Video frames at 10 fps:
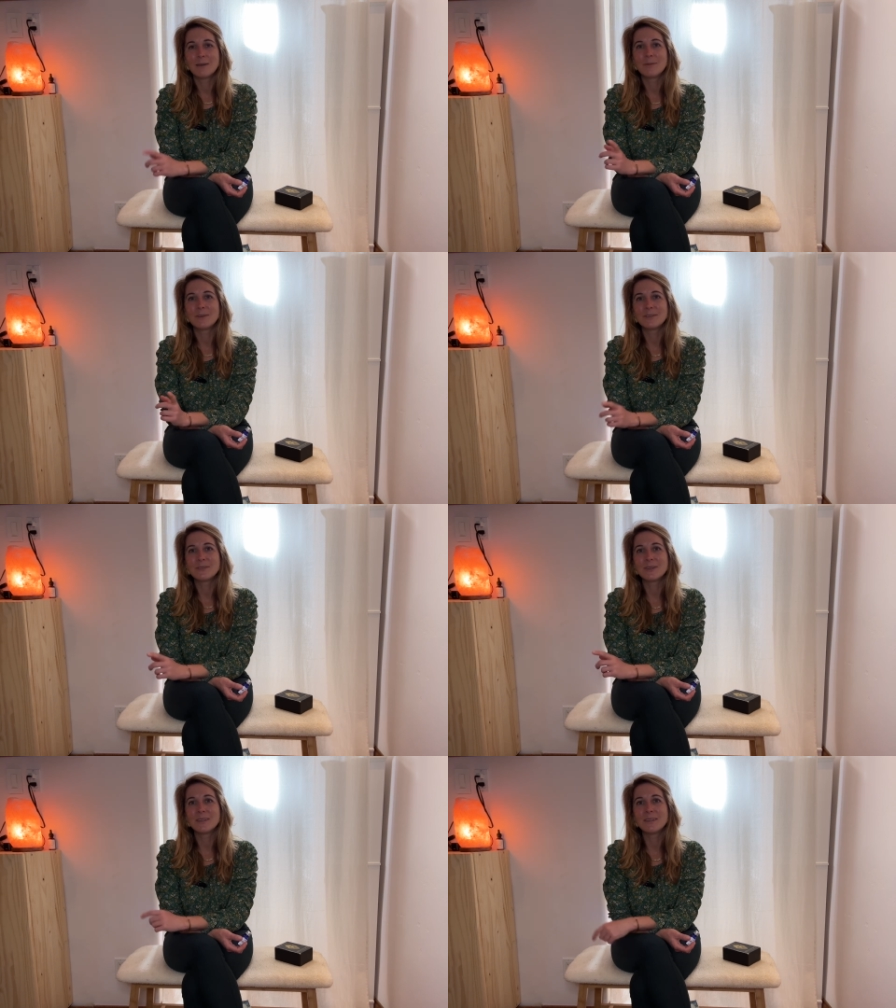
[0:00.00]
but
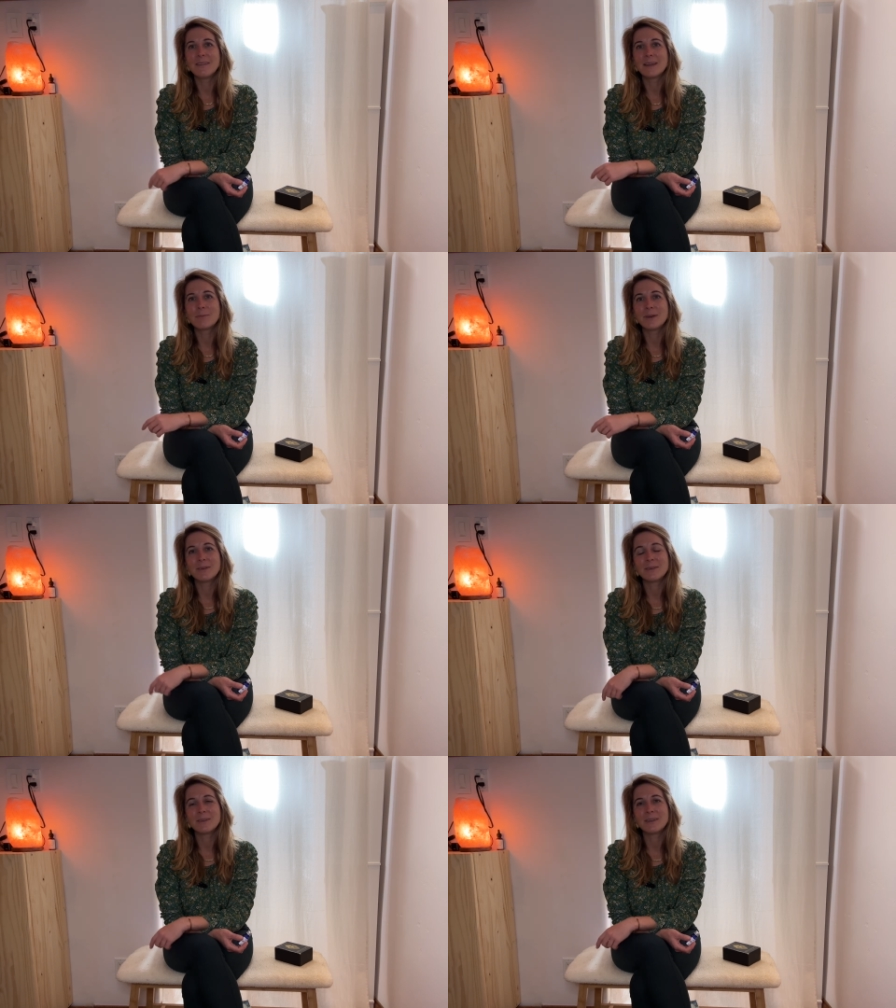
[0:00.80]
also hit the like
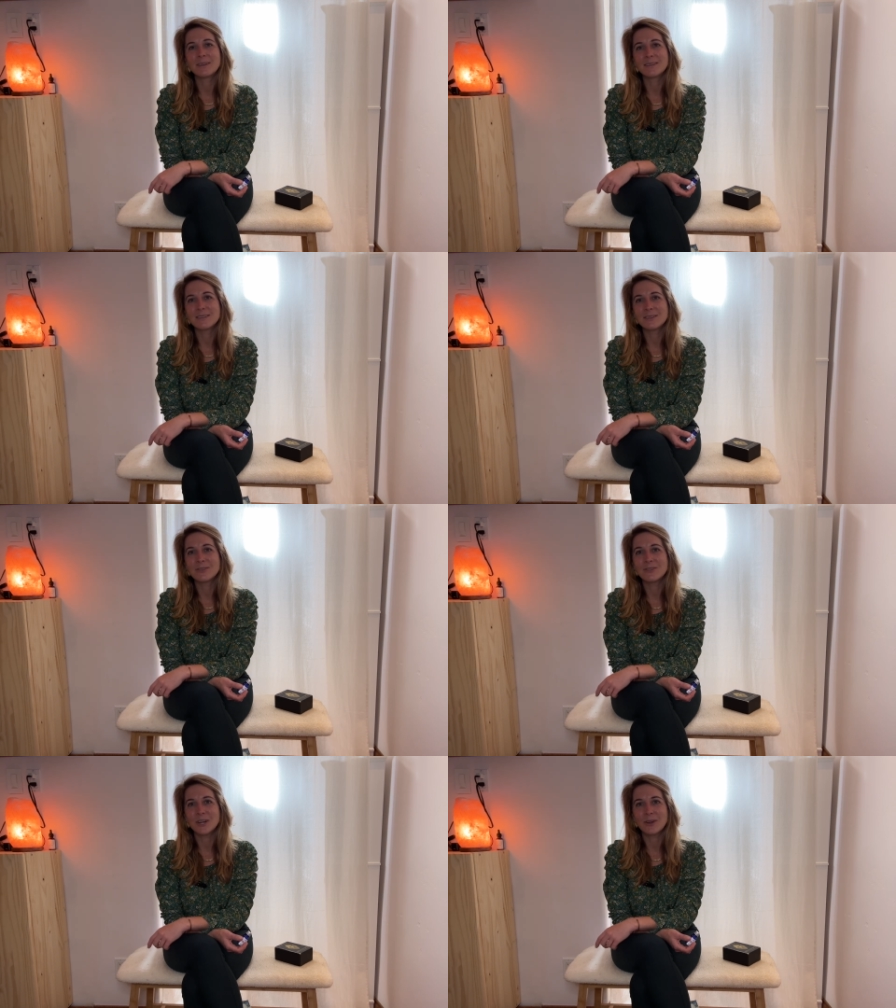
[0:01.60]
button and
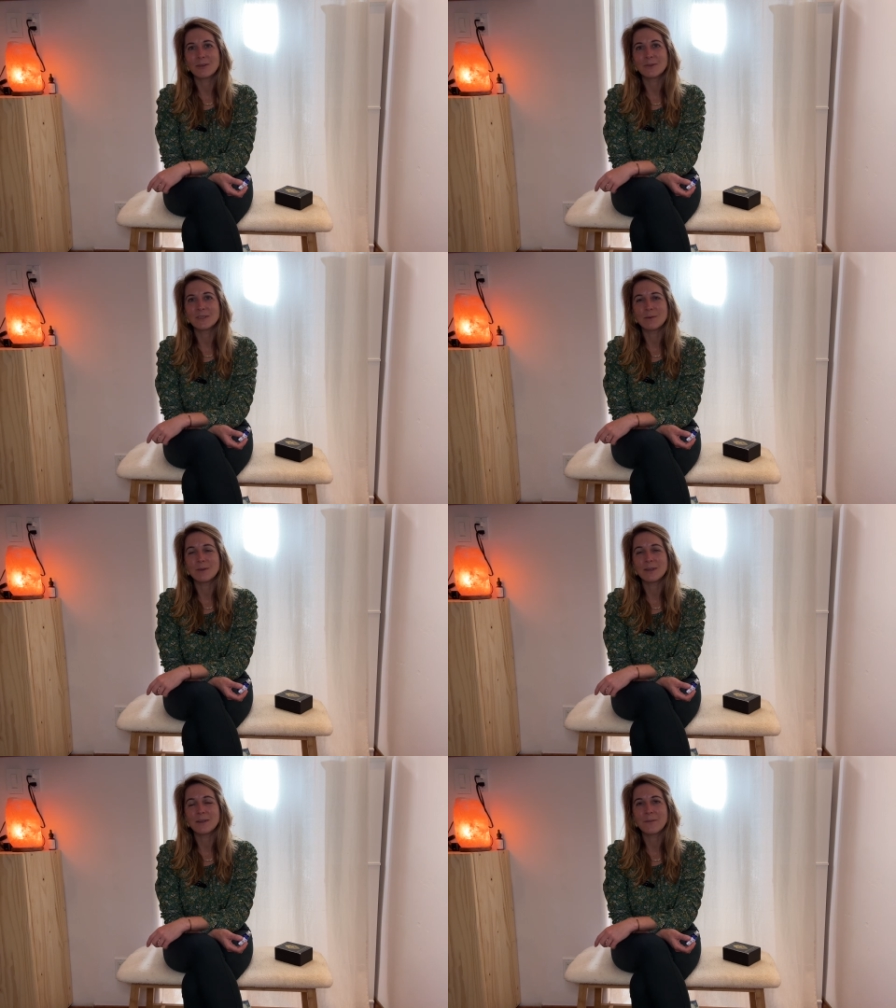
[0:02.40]
consider sharing it with
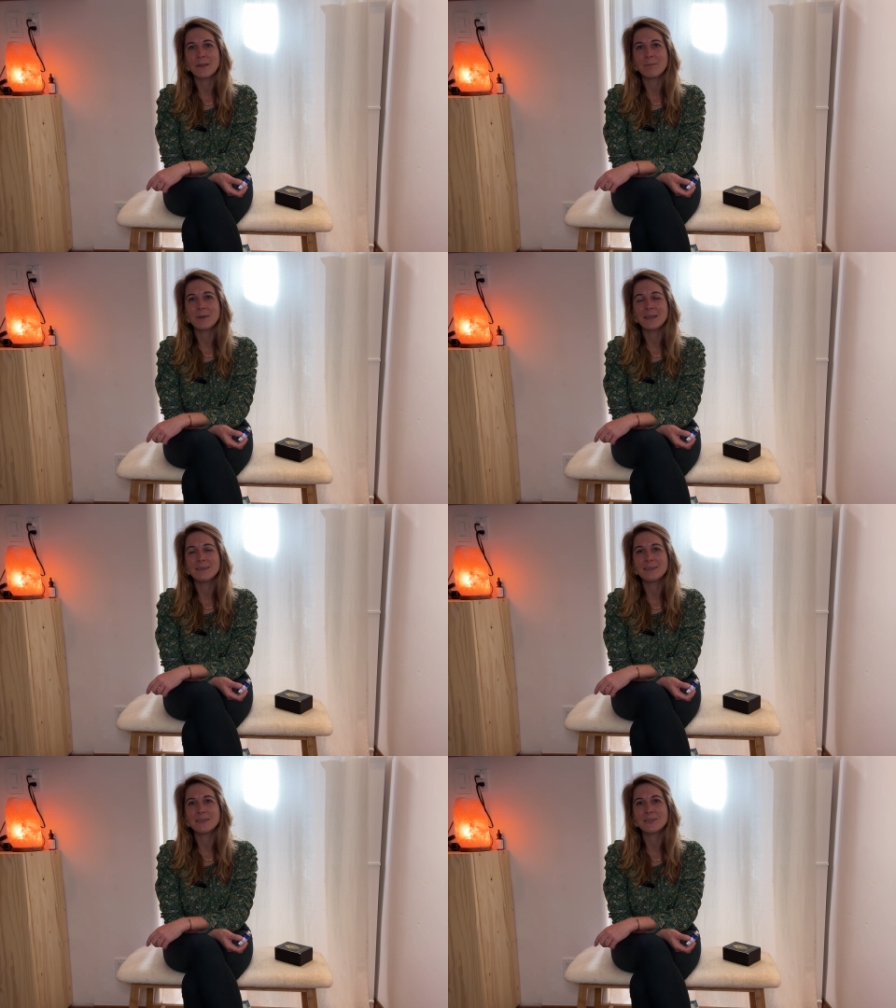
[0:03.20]
somebody that may
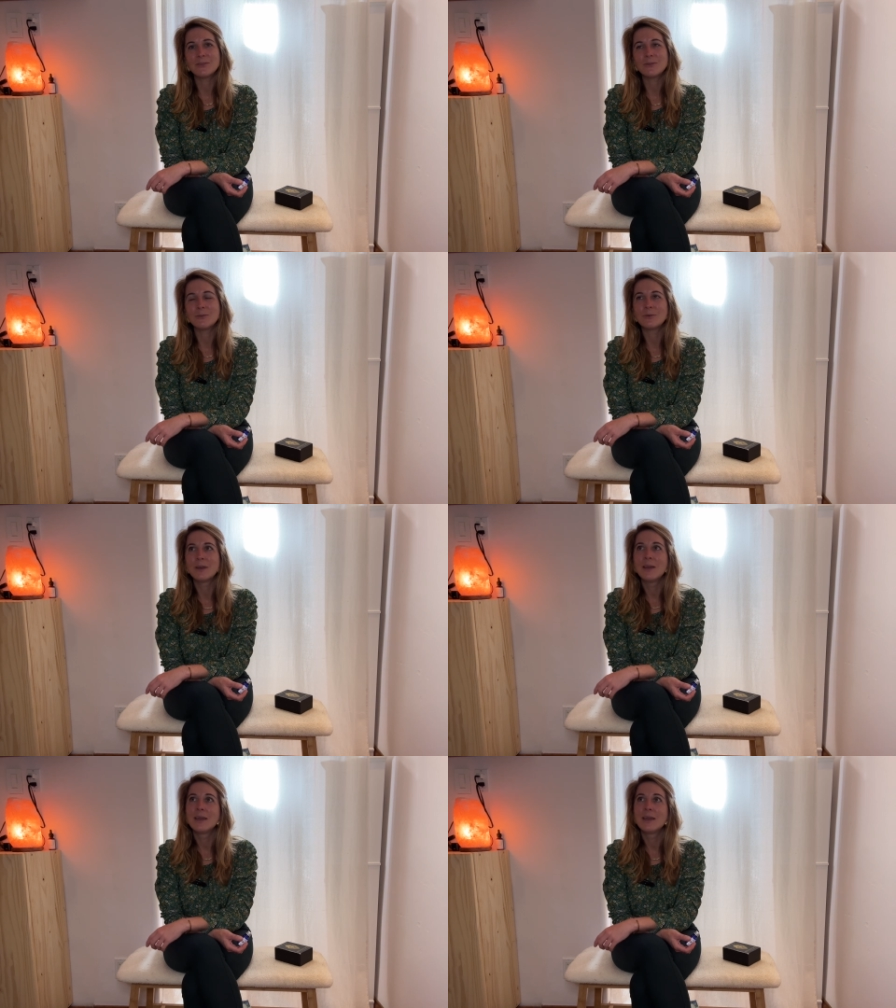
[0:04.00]
need to